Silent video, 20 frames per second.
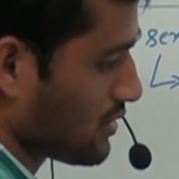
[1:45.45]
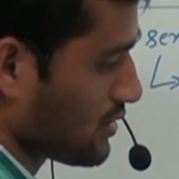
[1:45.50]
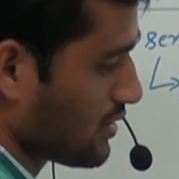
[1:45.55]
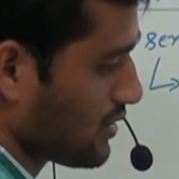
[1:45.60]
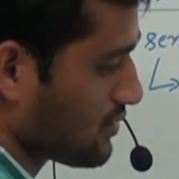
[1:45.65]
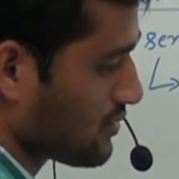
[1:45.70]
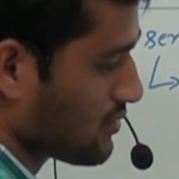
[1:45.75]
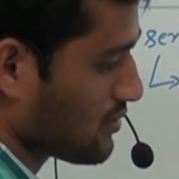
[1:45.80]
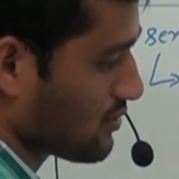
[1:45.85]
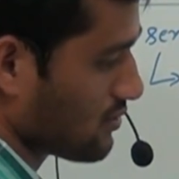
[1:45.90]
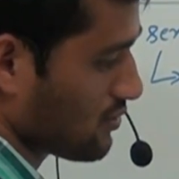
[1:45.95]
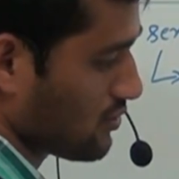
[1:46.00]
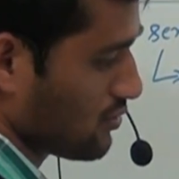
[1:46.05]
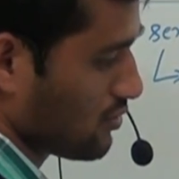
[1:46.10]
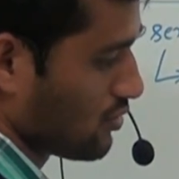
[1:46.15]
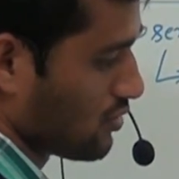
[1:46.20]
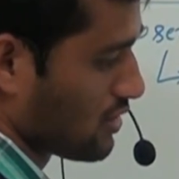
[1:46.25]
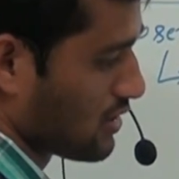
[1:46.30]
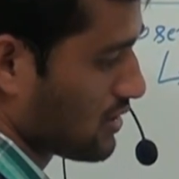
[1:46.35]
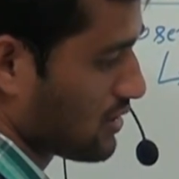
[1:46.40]
This
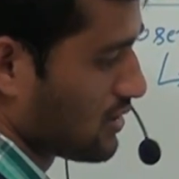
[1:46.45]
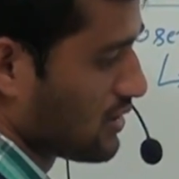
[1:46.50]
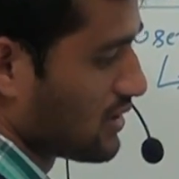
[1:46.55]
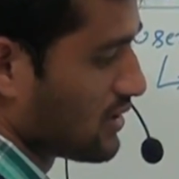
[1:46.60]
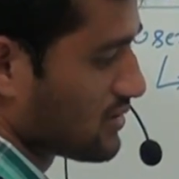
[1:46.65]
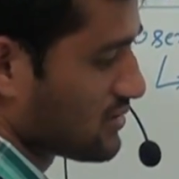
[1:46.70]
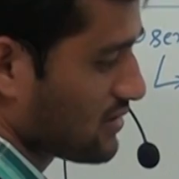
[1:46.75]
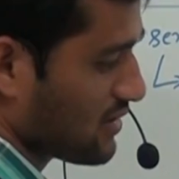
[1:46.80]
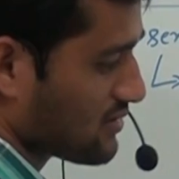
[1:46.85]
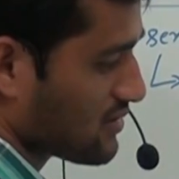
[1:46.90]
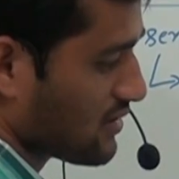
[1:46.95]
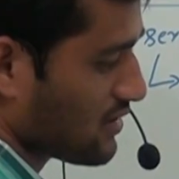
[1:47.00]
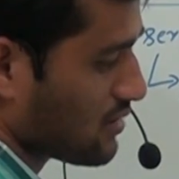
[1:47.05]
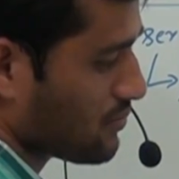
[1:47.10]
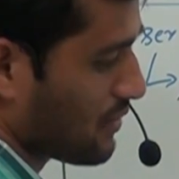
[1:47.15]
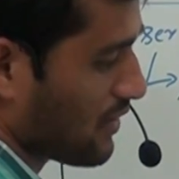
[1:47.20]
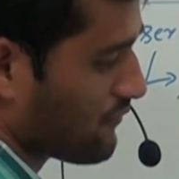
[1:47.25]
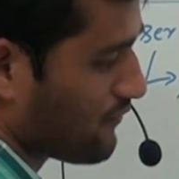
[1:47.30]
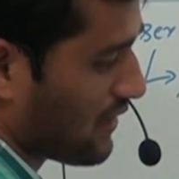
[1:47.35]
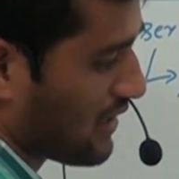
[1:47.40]
only. Just so that
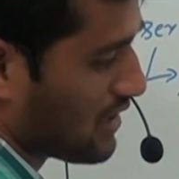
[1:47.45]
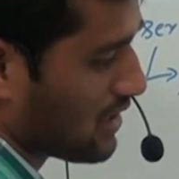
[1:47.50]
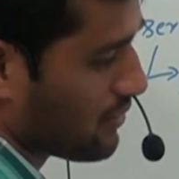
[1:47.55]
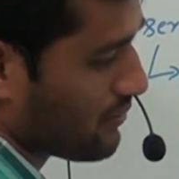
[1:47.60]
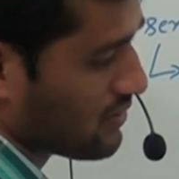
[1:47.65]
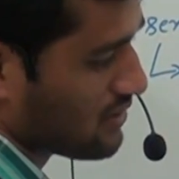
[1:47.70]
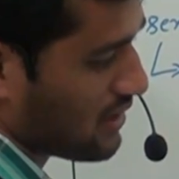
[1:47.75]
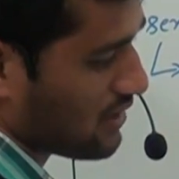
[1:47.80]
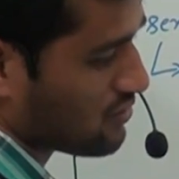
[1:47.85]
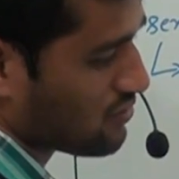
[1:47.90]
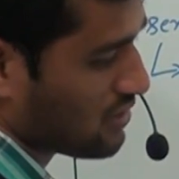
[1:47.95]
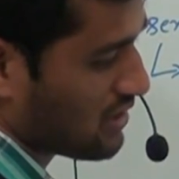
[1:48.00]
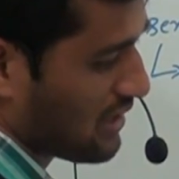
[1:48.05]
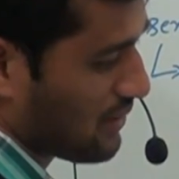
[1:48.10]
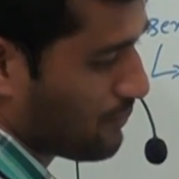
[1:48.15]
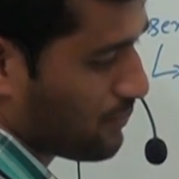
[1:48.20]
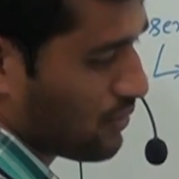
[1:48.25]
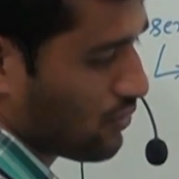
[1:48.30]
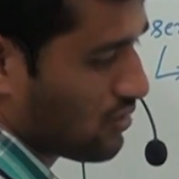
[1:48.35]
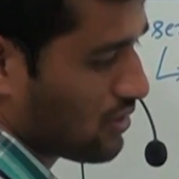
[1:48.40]
my file name is also E
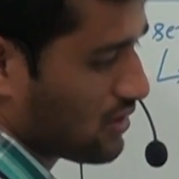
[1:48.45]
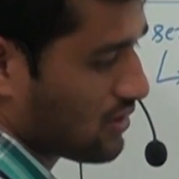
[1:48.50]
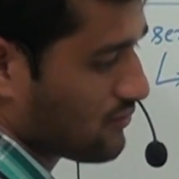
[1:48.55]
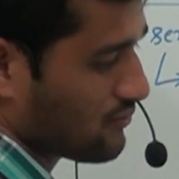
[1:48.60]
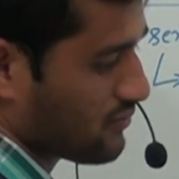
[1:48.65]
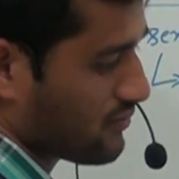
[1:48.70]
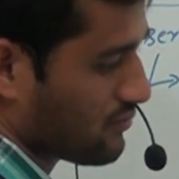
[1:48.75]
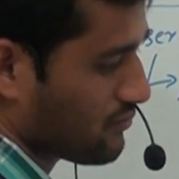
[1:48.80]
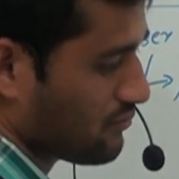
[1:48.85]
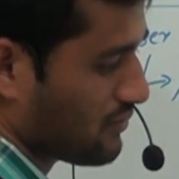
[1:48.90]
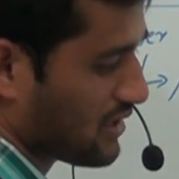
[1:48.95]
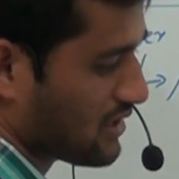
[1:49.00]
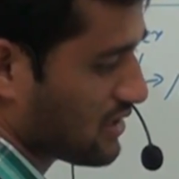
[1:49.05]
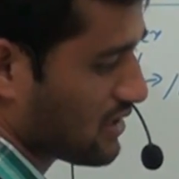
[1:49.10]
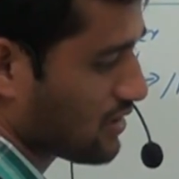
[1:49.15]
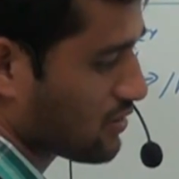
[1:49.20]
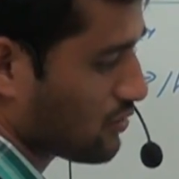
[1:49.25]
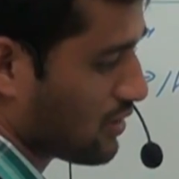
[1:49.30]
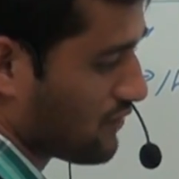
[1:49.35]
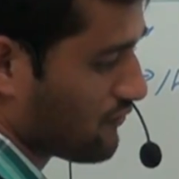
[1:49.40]
M P only, but
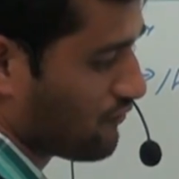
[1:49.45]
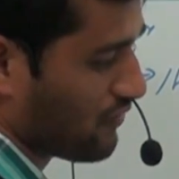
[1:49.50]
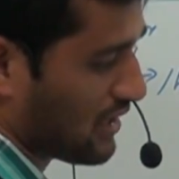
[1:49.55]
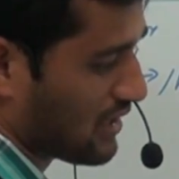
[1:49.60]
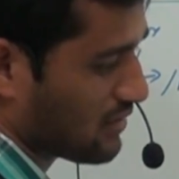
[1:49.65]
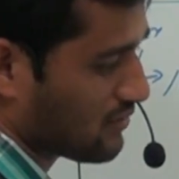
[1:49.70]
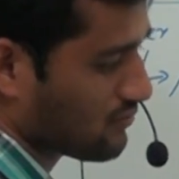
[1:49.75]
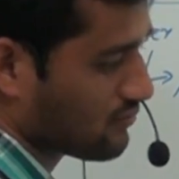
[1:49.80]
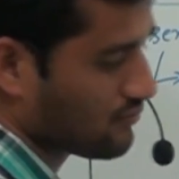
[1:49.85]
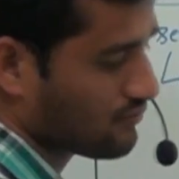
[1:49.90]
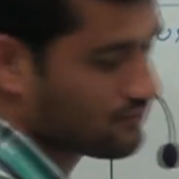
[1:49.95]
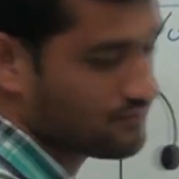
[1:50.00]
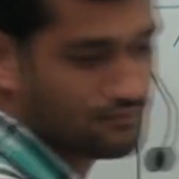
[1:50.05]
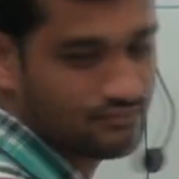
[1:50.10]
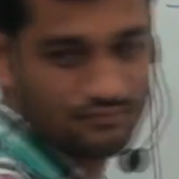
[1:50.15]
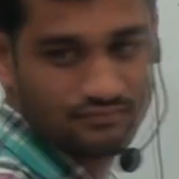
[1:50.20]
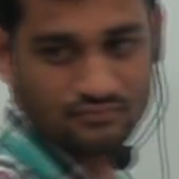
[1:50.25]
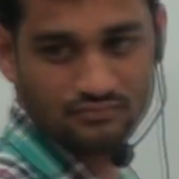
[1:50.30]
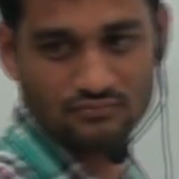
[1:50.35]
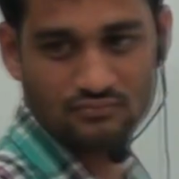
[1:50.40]
it is what? File.
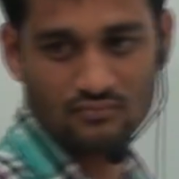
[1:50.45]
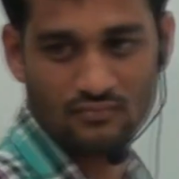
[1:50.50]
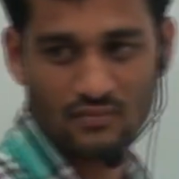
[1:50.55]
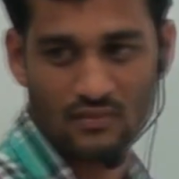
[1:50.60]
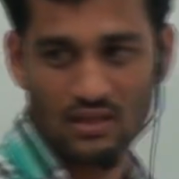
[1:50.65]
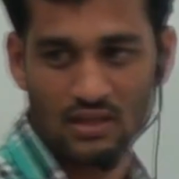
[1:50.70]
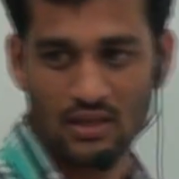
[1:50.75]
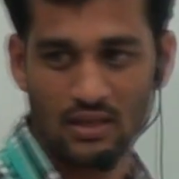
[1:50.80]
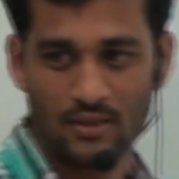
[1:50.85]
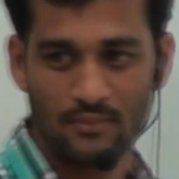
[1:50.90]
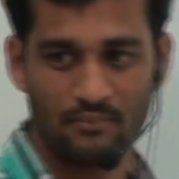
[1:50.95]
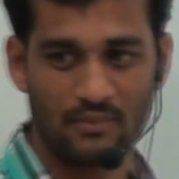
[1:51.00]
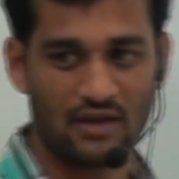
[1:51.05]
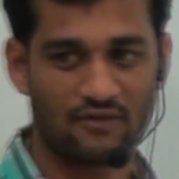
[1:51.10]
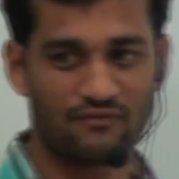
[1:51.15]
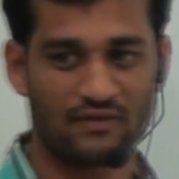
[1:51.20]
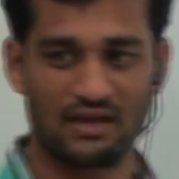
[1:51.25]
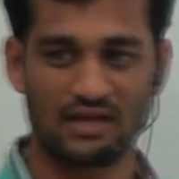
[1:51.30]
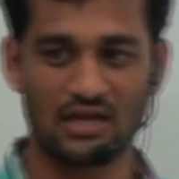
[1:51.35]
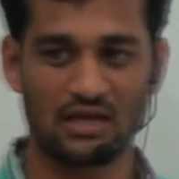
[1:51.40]
My
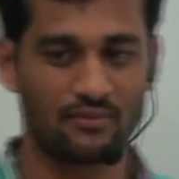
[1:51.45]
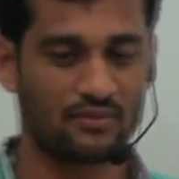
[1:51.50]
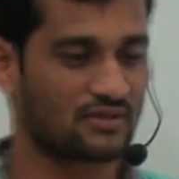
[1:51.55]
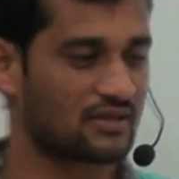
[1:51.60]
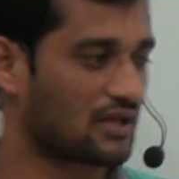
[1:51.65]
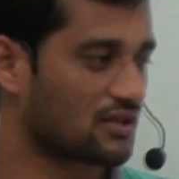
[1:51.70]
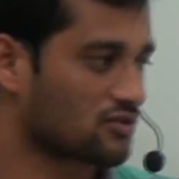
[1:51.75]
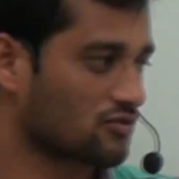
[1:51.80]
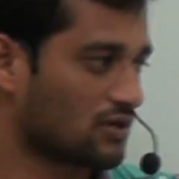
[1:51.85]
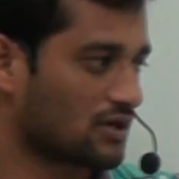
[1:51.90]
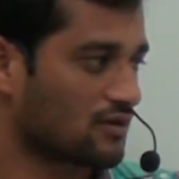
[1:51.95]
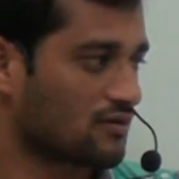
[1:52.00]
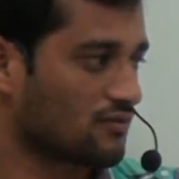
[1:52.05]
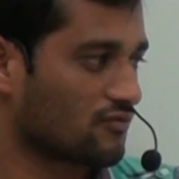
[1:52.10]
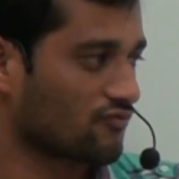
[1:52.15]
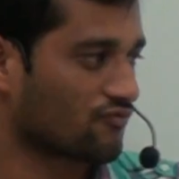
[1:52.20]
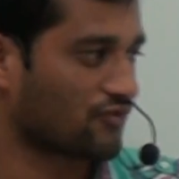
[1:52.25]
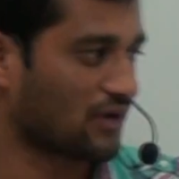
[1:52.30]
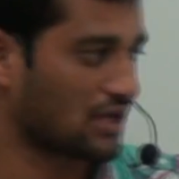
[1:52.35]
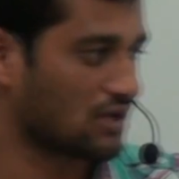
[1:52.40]
file name is also
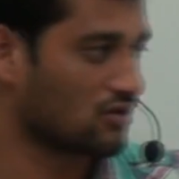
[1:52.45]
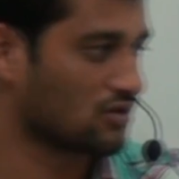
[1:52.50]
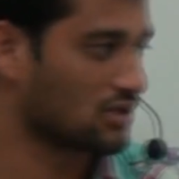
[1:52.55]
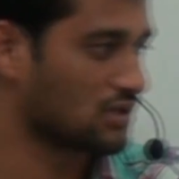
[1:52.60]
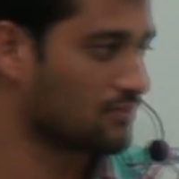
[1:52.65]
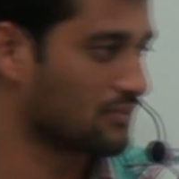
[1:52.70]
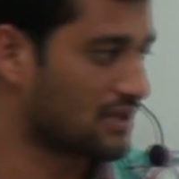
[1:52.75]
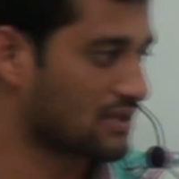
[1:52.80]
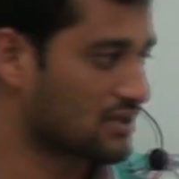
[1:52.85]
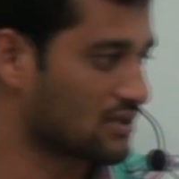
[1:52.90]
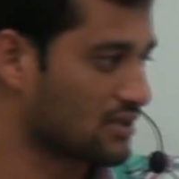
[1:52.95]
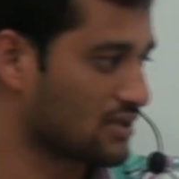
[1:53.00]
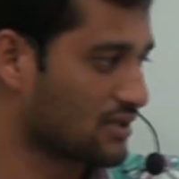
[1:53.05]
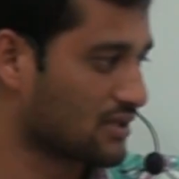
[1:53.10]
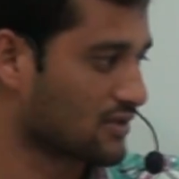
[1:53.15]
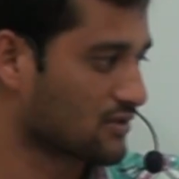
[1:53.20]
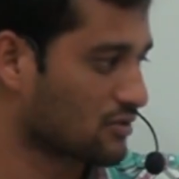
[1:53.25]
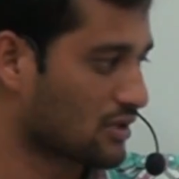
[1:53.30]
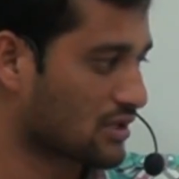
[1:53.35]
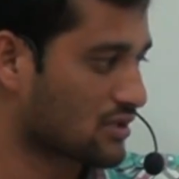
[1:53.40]
what? File only, but
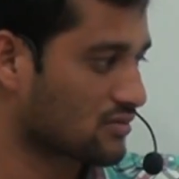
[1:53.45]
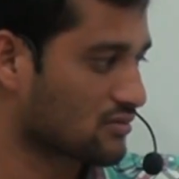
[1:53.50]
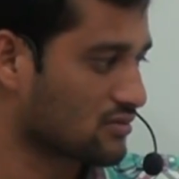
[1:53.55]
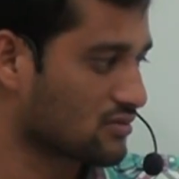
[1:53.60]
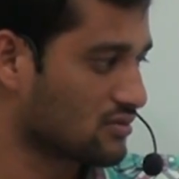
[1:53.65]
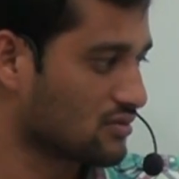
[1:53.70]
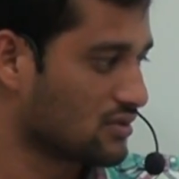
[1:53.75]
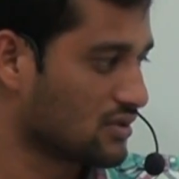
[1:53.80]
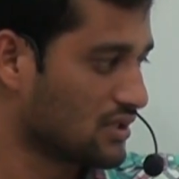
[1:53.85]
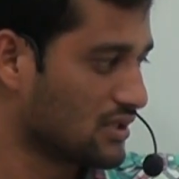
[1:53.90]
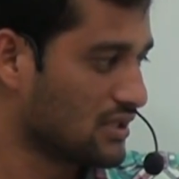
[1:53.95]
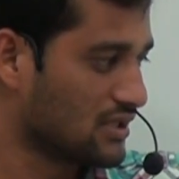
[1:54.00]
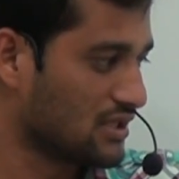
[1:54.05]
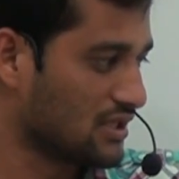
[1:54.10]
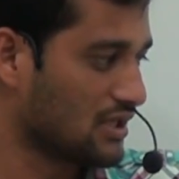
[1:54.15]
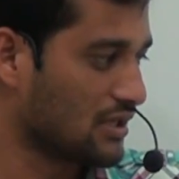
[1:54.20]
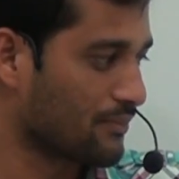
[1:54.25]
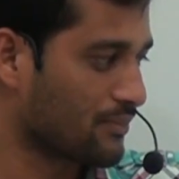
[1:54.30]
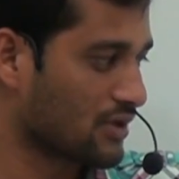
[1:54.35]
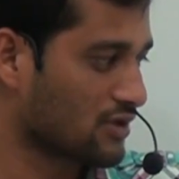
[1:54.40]
it is what?
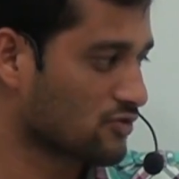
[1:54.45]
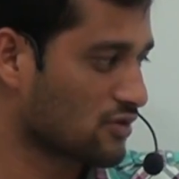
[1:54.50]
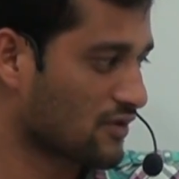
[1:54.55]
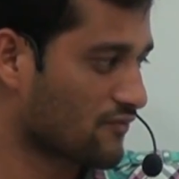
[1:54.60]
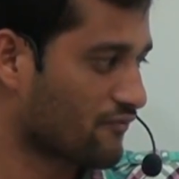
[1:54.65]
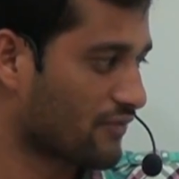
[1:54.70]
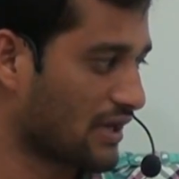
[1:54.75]
E M P is what?